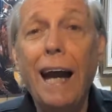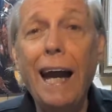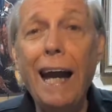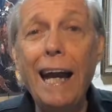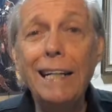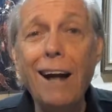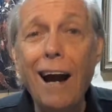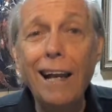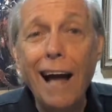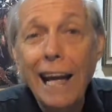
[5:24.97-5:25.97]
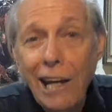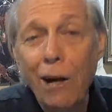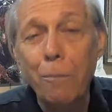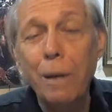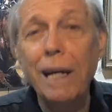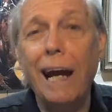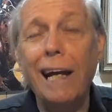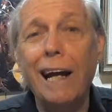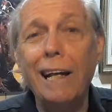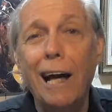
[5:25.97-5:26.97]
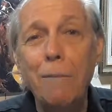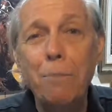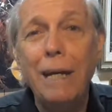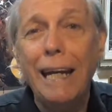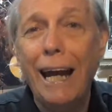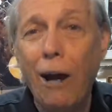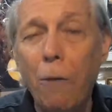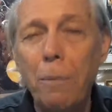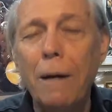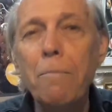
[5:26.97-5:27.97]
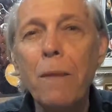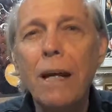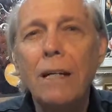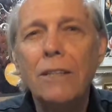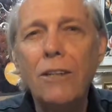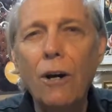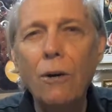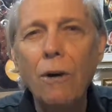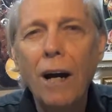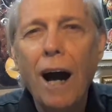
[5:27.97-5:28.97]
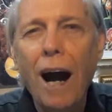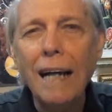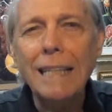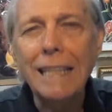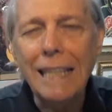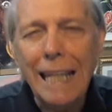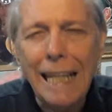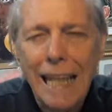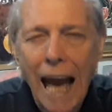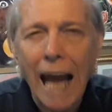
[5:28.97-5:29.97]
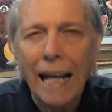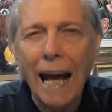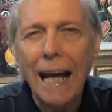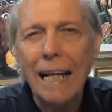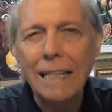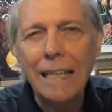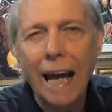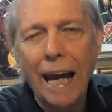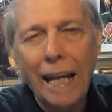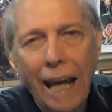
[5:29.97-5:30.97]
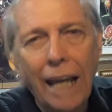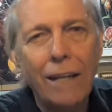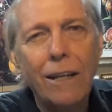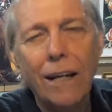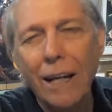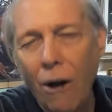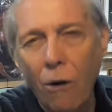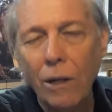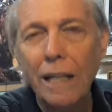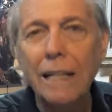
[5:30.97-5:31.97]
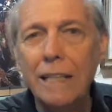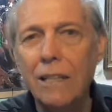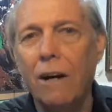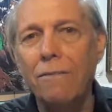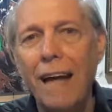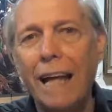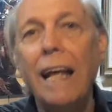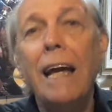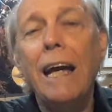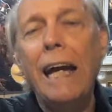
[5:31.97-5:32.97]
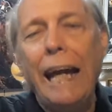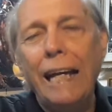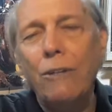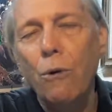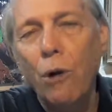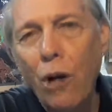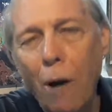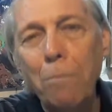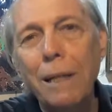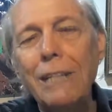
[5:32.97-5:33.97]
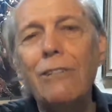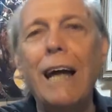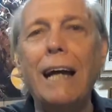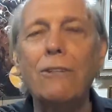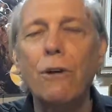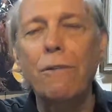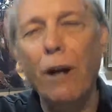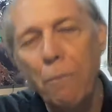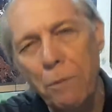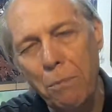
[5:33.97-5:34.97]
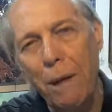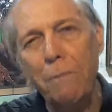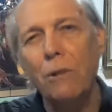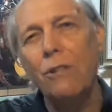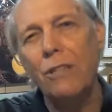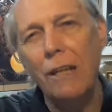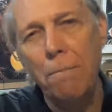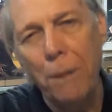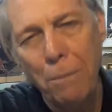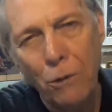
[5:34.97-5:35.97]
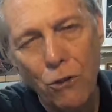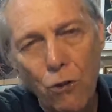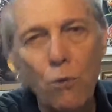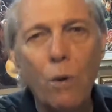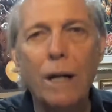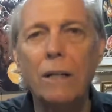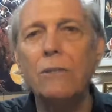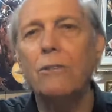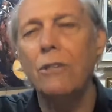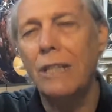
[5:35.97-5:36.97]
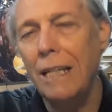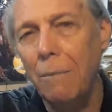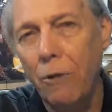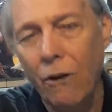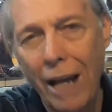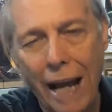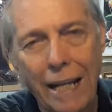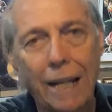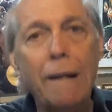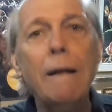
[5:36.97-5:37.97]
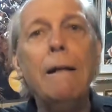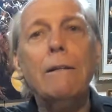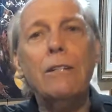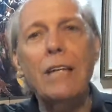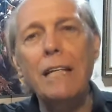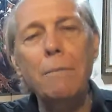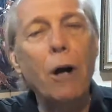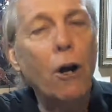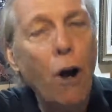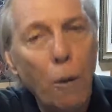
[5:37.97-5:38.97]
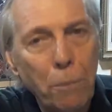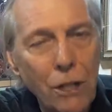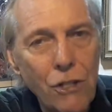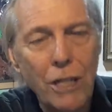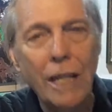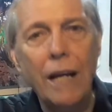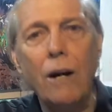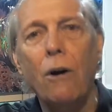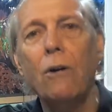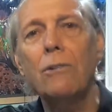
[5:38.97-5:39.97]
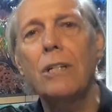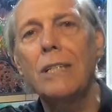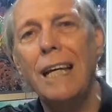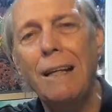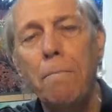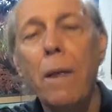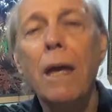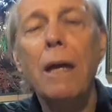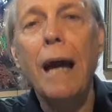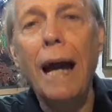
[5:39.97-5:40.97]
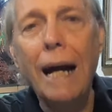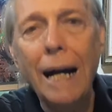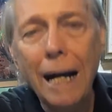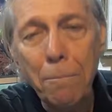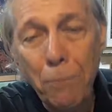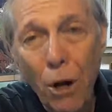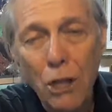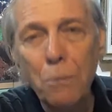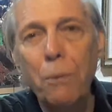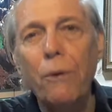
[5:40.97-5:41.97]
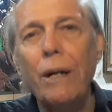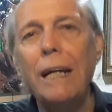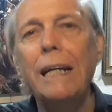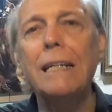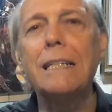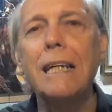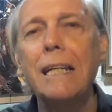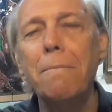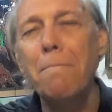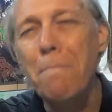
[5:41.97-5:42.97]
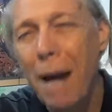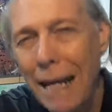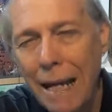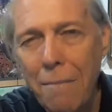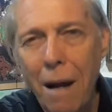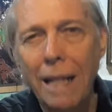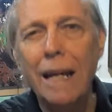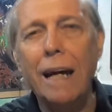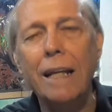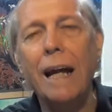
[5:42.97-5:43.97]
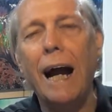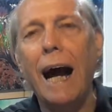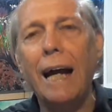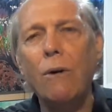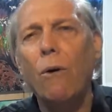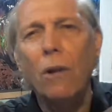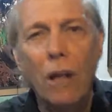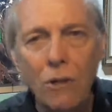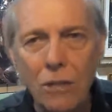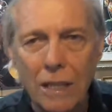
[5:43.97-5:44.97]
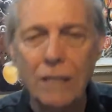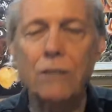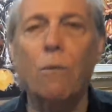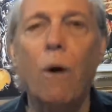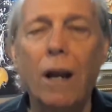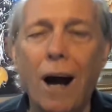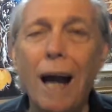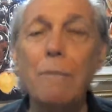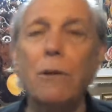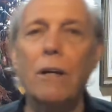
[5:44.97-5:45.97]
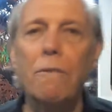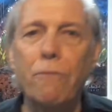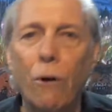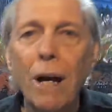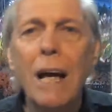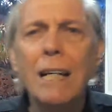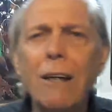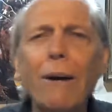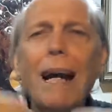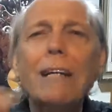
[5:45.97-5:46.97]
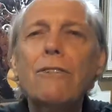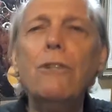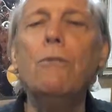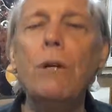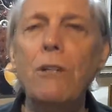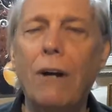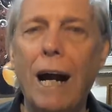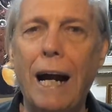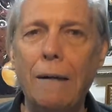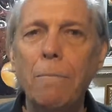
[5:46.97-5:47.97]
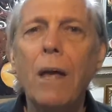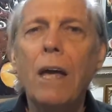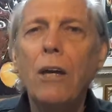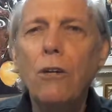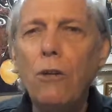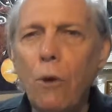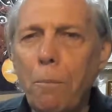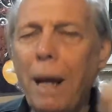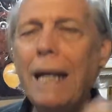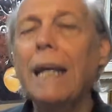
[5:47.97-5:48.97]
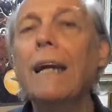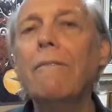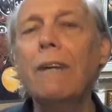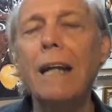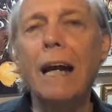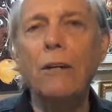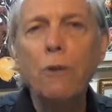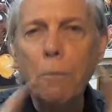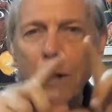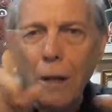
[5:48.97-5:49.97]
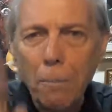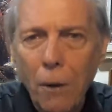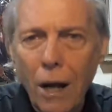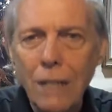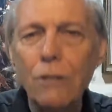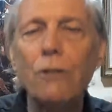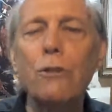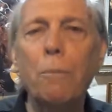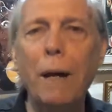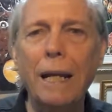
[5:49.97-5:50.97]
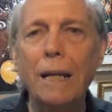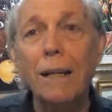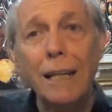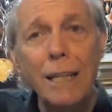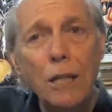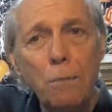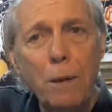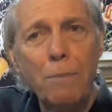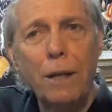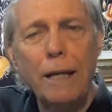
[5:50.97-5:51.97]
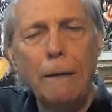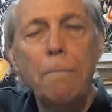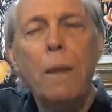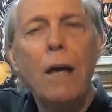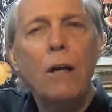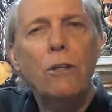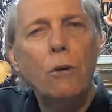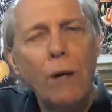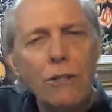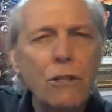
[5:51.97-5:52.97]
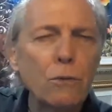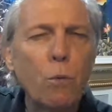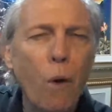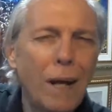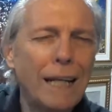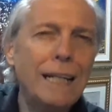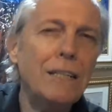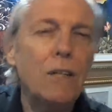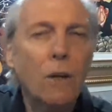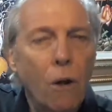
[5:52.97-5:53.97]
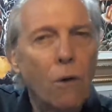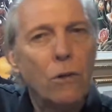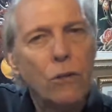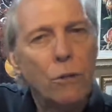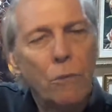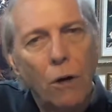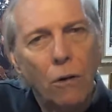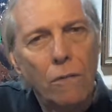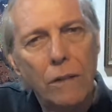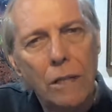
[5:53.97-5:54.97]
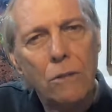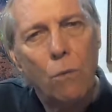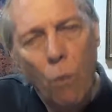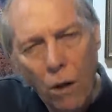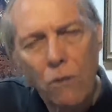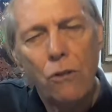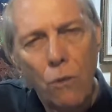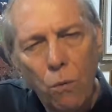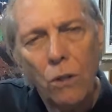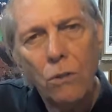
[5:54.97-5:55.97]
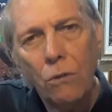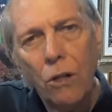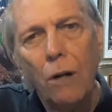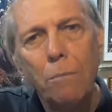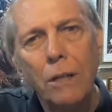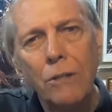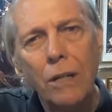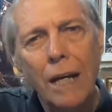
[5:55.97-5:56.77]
And I like helping, and I like being a helper. So I see that as an end goal in itself, that to accomplish that, to have helped people, to see people do well, to see them creating, to see them accomplishing their goals, to see them prospering, to see them making money out of their art, all those things are what I'm looking for. So I ask you, with your art, you are painting every day, you're putting a price on your painting, like these people here. The question is, what is the long-term goal of this? What do you want to accomplish?